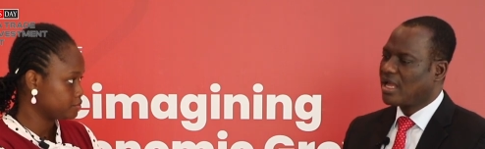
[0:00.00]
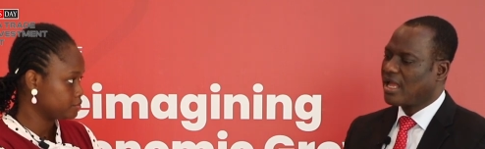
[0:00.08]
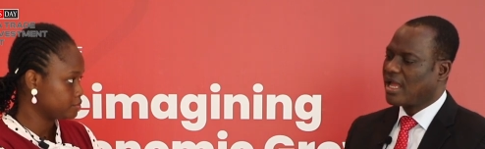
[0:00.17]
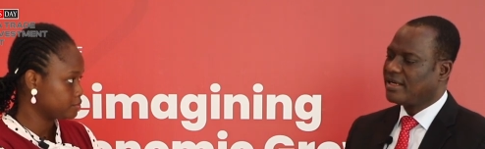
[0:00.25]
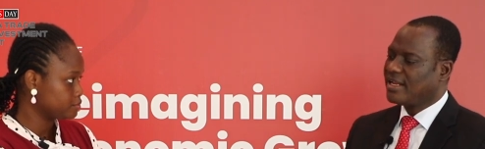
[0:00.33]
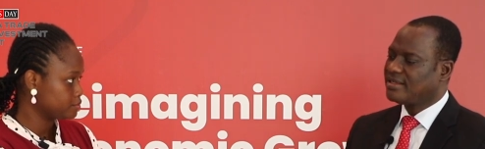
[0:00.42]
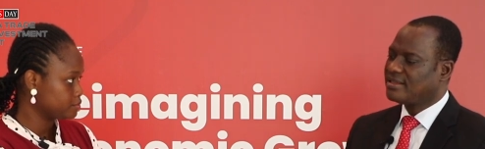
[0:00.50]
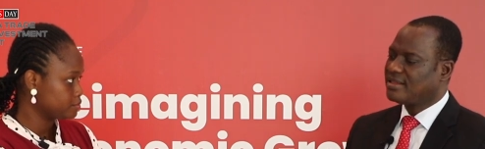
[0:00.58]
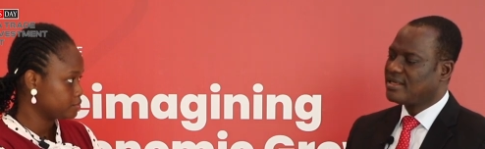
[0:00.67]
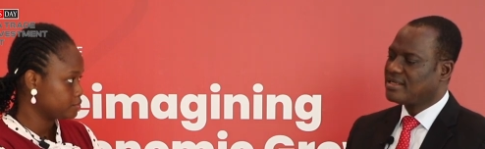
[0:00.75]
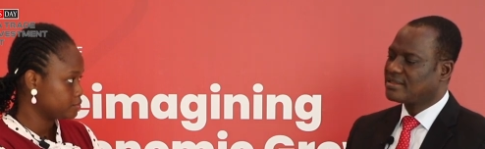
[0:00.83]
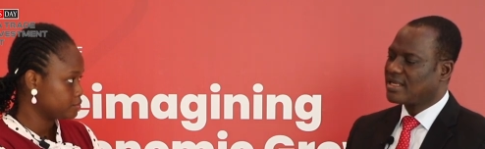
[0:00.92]
Speaker 1: And then the
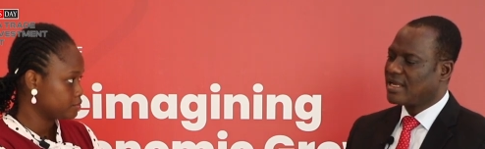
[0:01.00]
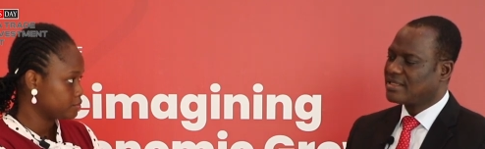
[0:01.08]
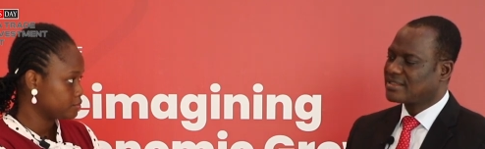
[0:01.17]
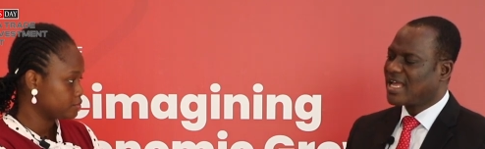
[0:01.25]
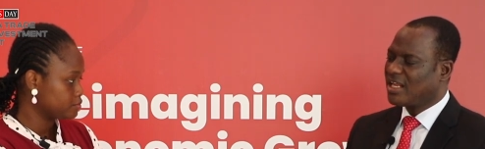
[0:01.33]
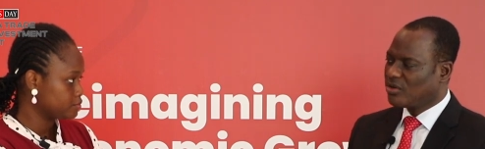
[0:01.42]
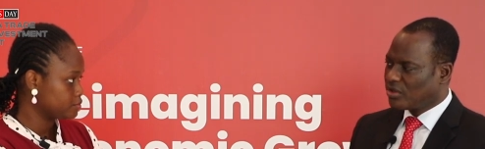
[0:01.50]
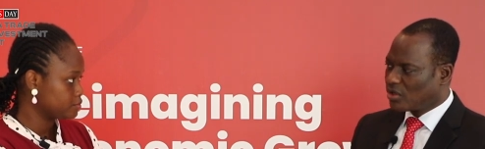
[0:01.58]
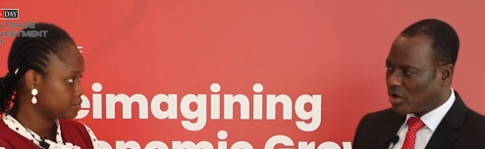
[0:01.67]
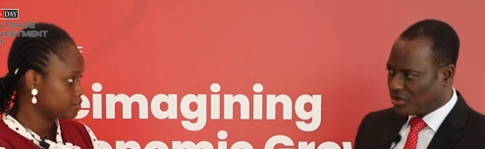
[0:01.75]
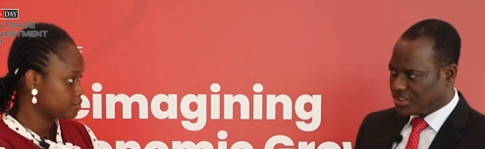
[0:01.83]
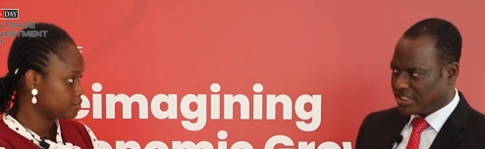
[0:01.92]
things that are not
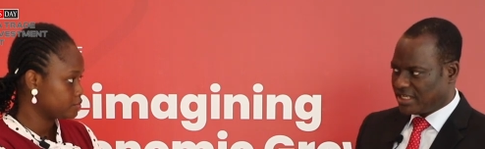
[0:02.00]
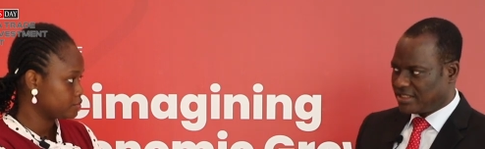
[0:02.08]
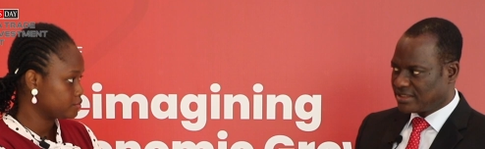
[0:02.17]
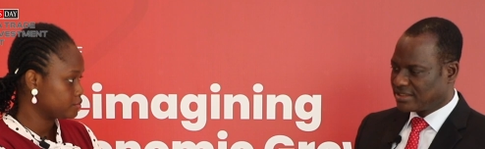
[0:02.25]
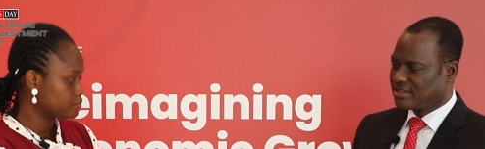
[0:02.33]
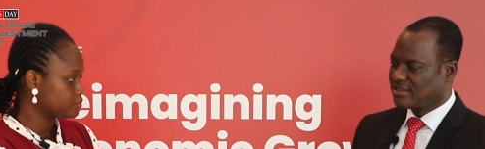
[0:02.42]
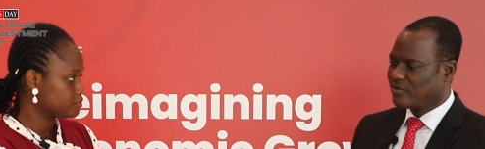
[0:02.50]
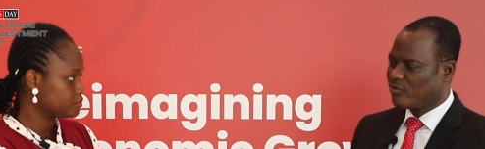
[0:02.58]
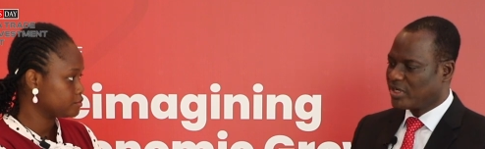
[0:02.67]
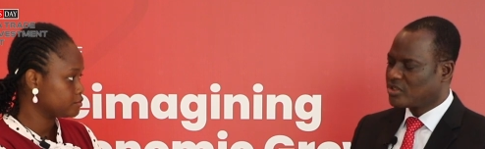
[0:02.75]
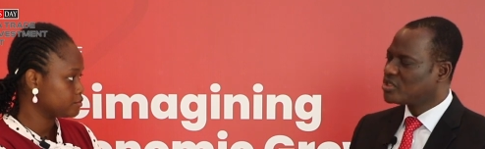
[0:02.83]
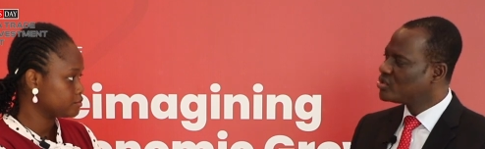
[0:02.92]
urgent,
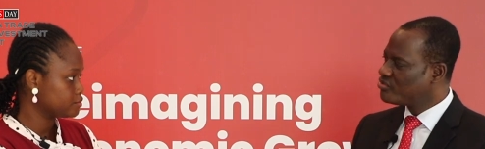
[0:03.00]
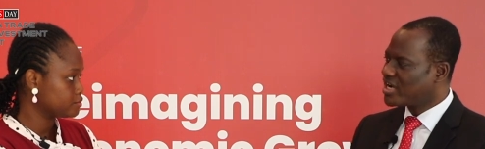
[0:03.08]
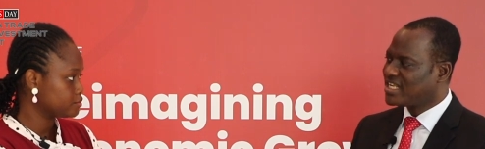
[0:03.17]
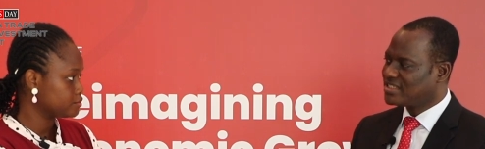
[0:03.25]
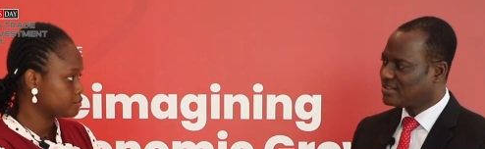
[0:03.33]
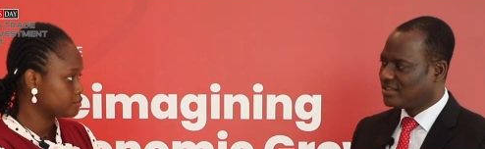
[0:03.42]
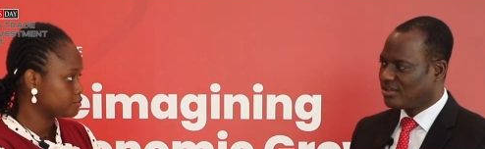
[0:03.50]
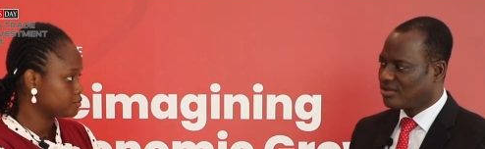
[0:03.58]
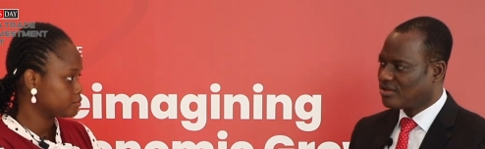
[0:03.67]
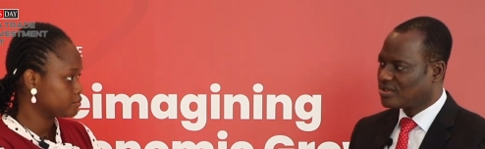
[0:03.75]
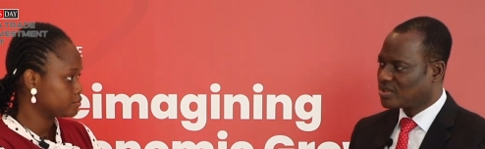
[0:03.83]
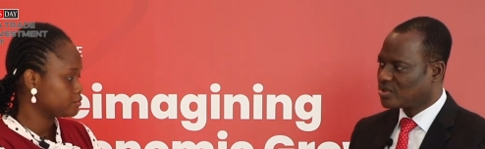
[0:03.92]
we're just rewriting the
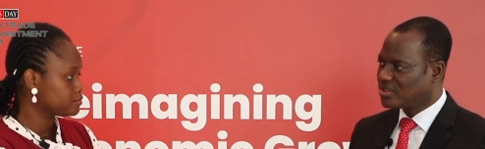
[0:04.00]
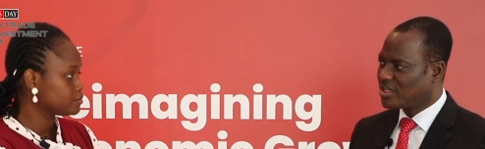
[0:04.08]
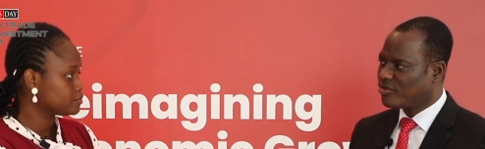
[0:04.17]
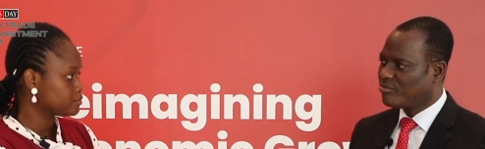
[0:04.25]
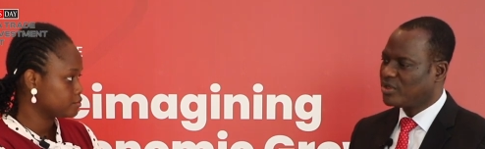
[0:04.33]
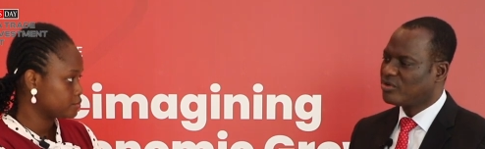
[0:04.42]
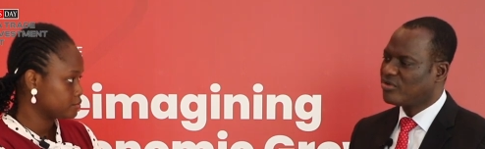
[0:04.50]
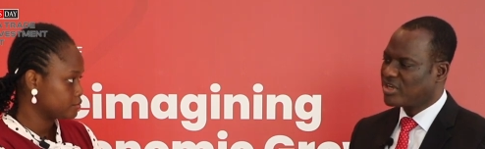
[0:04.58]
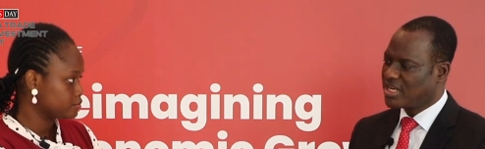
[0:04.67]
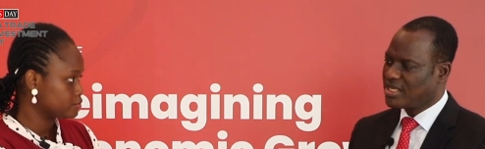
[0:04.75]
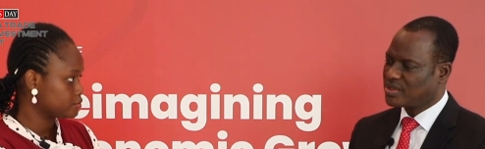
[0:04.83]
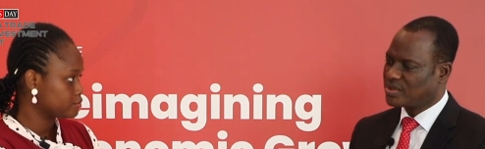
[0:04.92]
law, so there will be no
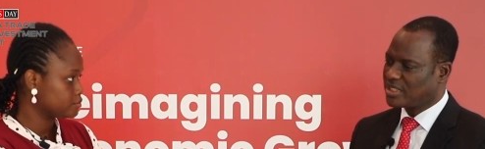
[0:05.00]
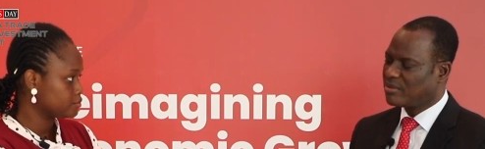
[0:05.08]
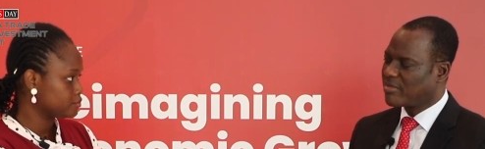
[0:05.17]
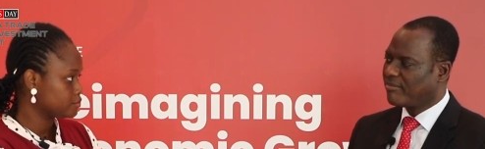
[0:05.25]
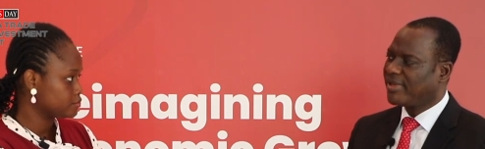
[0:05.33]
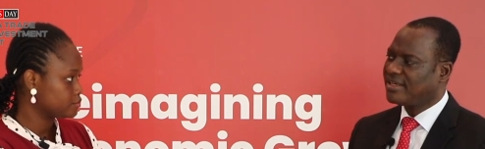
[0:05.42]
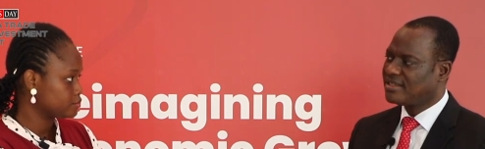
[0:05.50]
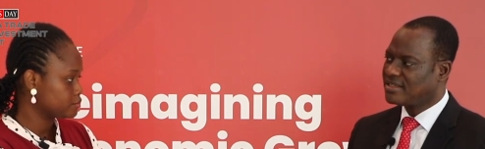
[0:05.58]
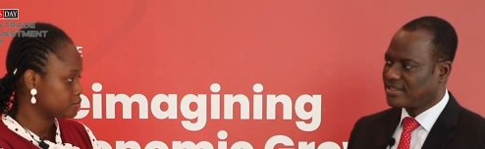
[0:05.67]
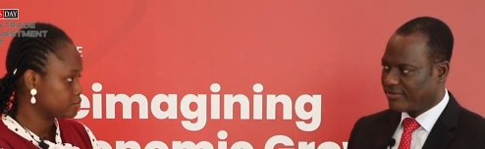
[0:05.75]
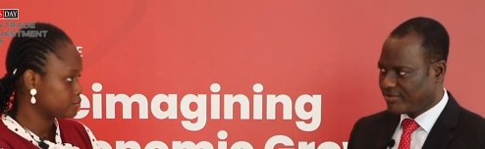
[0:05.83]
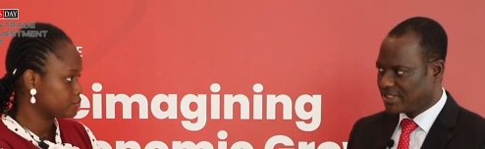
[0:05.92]
need to keep
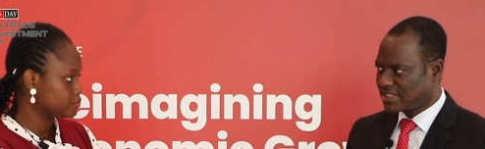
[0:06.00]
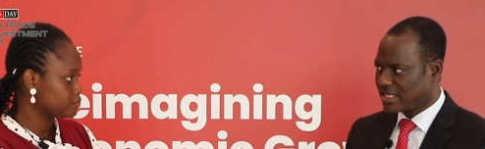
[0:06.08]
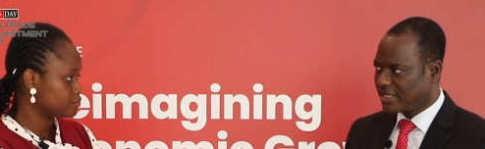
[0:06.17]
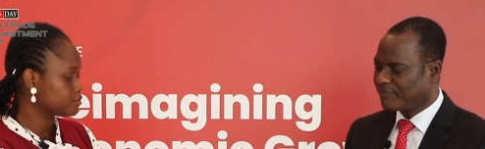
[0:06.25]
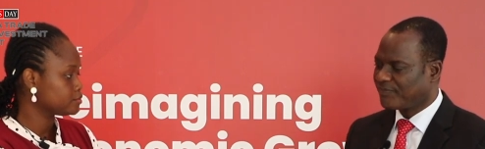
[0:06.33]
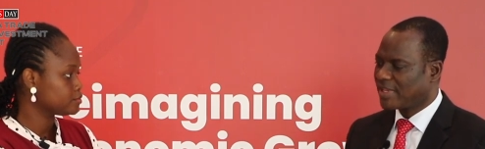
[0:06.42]
amending every time.